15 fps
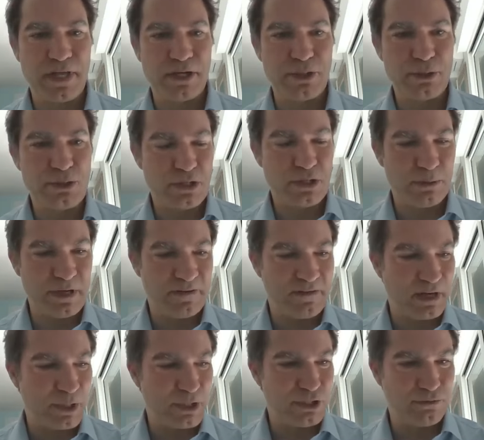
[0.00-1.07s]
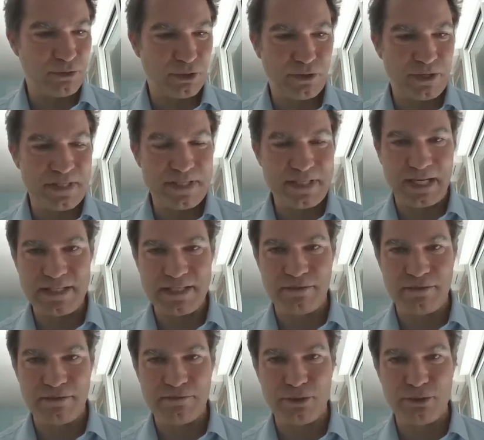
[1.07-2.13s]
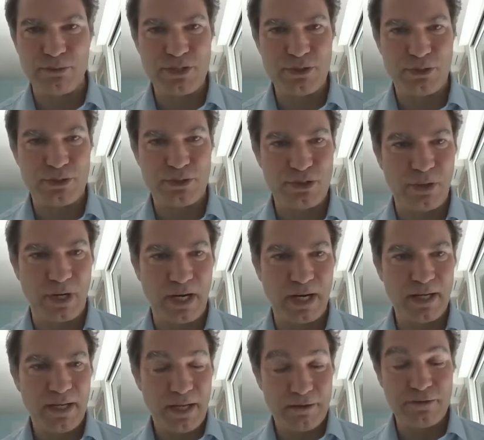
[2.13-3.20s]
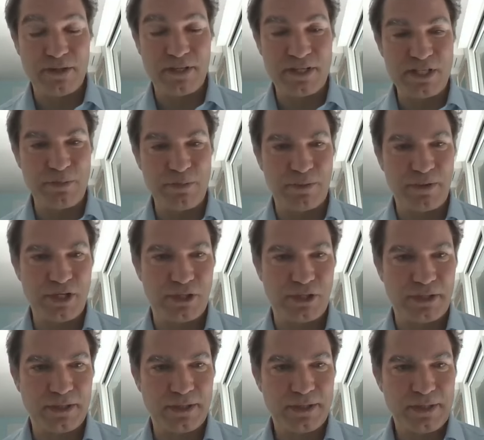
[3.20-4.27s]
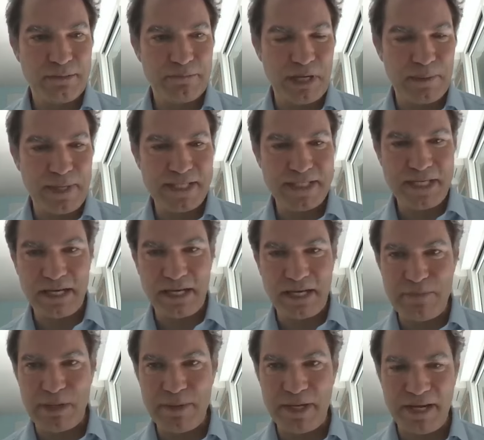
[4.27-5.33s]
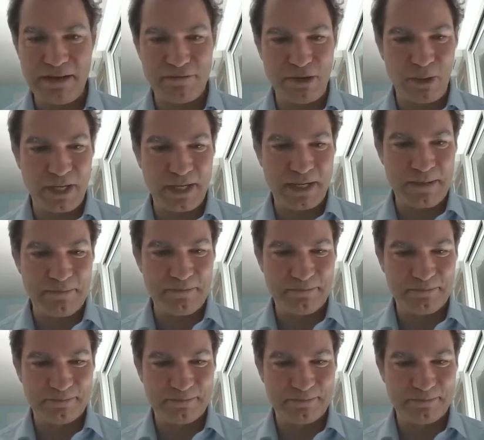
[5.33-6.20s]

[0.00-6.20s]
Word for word: Thank you so very much for your insights and for the resource you are and for the inspiration. Bye bye, Thierry. Bye bye, everyone.